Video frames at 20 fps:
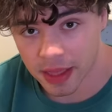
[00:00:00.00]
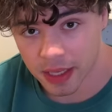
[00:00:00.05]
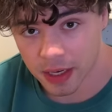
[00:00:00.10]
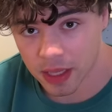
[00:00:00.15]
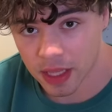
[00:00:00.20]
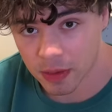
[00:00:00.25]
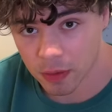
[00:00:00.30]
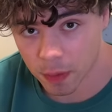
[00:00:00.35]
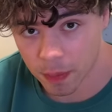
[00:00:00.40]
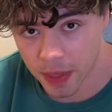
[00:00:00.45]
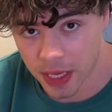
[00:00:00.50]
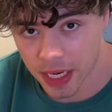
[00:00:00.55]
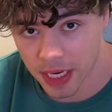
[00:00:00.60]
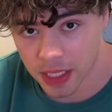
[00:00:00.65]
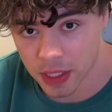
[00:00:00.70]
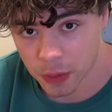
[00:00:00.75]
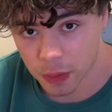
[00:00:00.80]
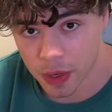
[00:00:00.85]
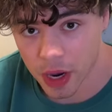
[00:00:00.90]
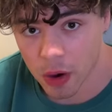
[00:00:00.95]
literally repeat
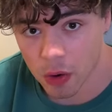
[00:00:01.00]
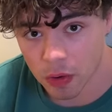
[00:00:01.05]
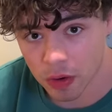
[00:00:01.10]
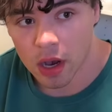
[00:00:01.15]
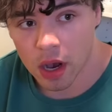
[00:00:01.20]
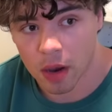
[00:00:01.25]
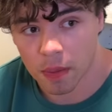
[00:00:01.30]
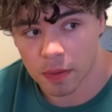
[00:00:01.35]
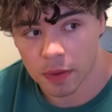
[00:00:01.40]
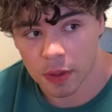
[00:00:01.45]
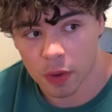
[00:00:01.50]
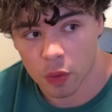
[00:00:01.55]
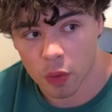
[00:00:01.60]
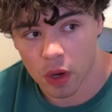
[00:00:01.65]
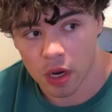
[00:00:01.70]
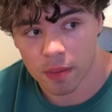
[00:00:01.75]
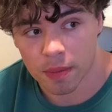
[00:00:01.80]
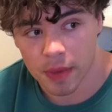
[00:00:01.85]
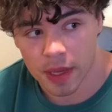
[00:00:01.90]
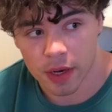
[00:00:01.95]
its route up to
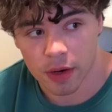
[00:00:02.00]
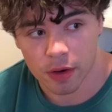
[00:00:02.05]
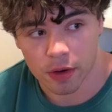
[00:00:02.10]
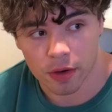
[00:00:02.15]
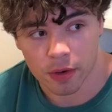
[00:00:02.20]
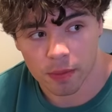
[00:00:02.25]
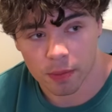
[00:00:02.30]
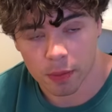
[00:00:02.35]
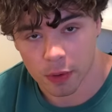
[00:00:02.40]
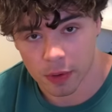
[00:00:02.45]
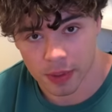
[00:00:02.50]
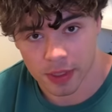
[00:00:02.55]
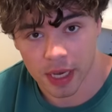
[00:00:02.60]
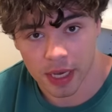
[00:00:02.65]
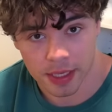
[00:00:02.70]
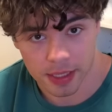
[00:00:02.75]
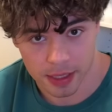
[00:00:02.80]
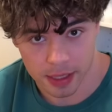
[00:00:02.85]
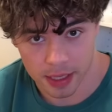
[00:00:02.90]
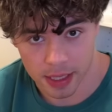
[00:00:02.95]
one meter
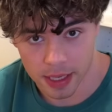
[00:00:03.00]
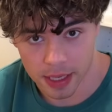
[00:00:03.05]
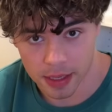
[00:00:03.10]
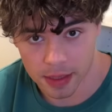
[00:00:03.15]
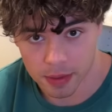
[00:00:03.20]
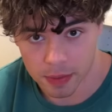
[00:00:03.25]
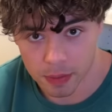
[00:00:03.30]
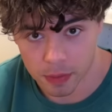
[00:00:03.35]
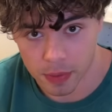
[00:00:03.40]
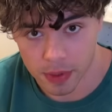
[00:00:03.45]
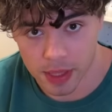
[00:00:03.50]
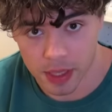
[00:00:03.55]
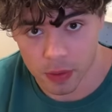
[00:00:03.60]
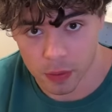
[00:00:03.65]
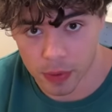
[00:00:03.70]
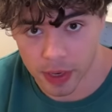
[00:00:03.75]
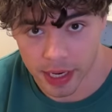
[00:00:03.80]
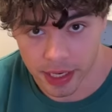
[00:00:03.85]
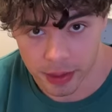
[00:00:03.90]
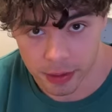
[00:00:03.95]
precisely within
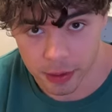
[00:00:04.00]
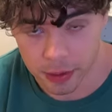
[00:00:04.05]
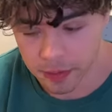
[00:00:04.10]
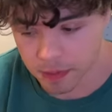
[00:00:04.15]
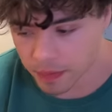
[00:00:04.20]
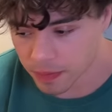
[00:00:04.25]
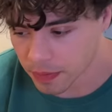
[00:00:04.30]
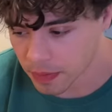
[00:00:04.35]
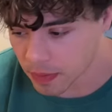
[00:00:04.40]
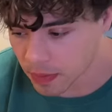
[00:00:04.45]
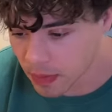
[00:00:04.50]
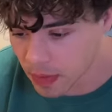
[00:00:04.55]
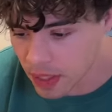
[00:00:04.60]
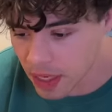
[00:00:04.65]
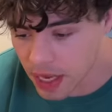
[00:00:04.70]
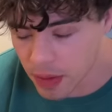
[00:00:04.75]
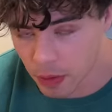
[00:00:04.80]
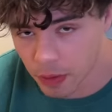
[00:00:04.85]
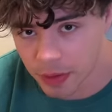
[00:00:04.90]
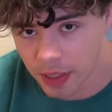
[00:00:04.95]
range.
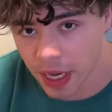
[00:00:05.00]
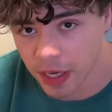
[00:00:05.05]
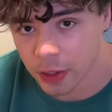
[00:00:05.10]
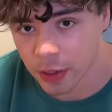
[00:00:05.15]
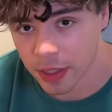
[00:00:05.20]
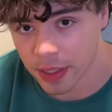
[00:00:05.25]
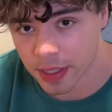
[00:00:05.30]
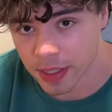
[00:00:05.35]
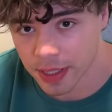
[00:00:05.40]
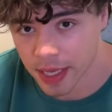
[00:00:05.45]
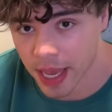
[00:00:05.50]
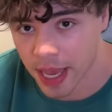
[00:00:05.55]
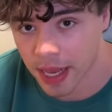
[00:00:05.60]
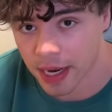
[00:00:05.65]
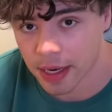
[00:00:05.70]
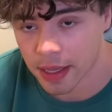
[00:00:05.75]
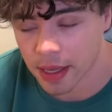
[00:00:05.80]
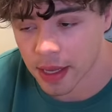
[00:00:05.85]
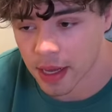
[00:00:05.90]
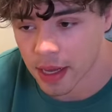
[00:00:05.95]
And there's actually a
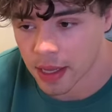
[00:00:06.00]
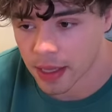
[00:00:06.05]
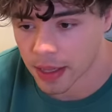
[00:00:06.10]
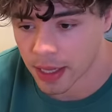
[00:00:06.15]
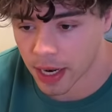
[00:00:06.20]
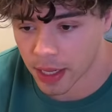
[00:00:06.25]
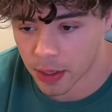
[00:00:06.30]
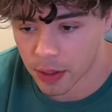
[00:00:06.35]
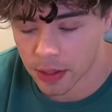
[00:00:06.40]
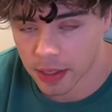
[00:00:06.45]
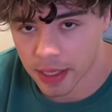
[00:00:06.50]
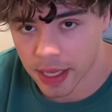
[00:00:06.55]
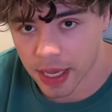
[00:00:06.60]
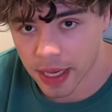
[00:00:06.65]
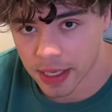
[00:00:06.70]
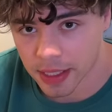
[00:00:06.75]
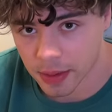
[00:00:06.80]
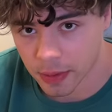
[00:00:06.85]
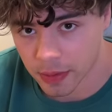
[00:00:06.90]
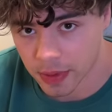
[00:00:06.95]
stand that I couldn't get
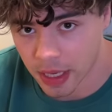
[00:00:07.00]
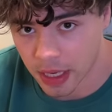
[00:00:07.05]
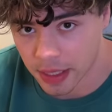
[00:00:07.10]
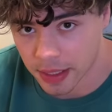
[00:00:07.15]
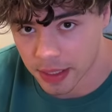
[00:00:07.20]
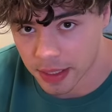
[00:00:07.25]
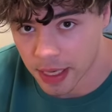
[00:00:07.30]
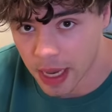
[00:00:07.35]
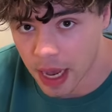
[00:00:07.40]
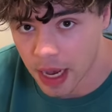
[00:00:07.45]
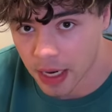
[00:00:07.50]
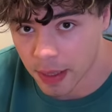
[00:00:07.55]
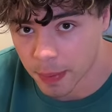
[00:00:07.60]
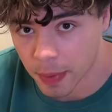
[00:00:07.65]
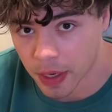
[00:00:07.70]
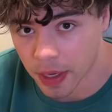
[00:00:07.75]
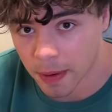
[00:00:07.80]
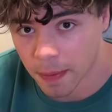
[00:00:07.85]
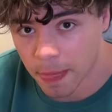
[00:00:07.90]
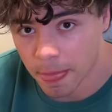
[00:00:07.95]
because it was out of stock,
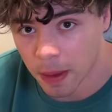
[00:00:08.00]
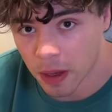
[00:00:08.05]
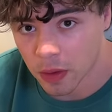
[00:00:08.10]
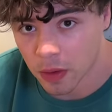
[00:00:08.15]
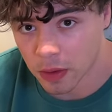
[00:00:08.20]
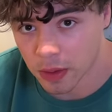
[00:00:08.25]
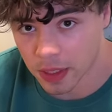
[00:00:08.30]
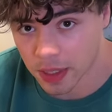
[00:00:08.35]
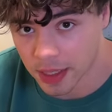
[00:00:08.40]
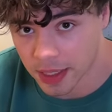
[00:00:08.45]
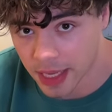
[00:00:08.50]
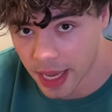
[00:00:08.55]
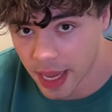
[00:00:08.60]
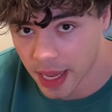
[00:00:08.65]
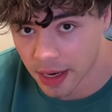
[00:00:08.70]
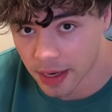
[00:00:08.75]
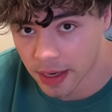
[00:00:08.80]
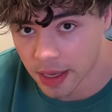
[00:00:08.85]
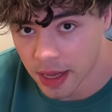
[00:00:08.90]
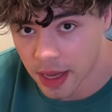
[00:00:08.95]
but there's a
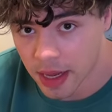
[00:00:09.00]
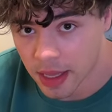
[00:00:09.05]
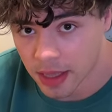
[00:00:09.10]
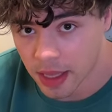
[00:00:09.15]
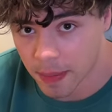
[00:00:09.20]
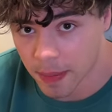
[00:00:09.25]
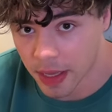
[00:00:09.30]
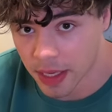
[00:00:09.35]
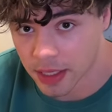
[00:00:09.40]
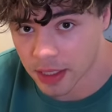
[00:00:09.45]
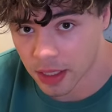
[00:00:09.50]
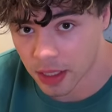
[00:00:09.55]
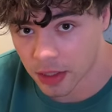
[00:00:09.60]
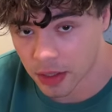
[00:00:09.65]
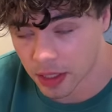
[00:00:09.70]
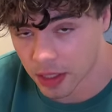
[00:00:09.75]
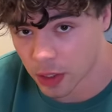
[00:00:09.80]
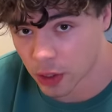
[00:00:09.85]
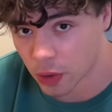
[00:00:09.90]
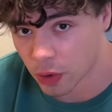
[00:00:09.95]
stand that makes a,
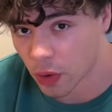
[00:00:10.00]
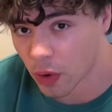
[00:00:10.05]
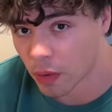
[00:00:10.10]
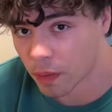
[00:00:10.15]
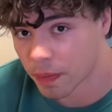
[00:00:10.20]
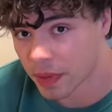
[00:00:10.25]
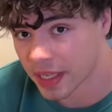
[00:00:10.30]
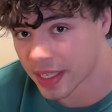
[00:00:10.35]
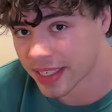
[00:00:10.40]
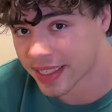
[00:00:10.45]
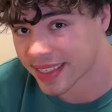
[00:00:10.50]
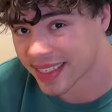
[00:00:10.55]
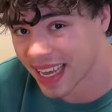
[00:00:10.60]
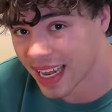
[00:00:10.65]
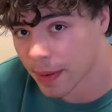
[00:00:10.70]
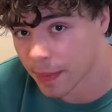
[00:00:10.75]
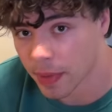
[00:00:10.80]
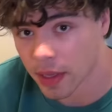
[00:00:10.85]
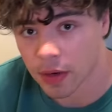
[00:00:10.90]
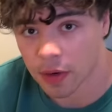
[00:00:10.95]
this drone be
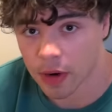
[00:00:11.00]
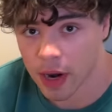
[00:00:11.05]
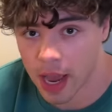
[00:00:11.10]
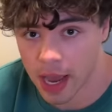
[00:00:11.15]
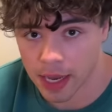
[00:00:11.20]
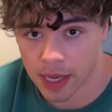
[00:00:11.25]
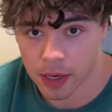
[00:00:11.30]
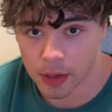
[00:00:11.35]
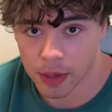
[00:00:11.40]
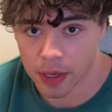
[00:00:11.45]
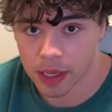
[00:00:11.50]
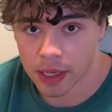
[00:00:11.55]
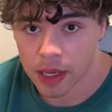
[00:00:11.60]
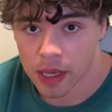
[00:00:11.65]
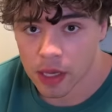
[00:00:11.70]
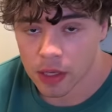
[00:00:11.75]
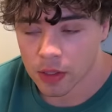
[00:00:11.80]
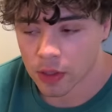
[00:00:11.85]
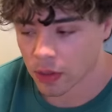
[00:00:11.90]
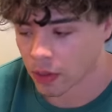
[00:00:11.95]
centimeter accurate.
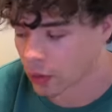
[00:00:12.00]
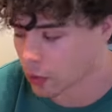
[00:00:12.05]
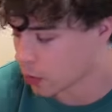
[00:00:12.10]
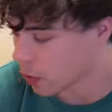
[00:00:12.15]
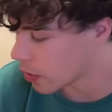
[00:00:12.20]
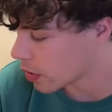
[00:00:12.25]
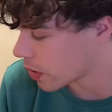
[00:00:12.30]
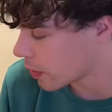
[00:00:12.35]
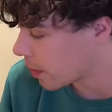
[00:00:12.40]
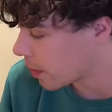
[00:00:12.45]
So the drone is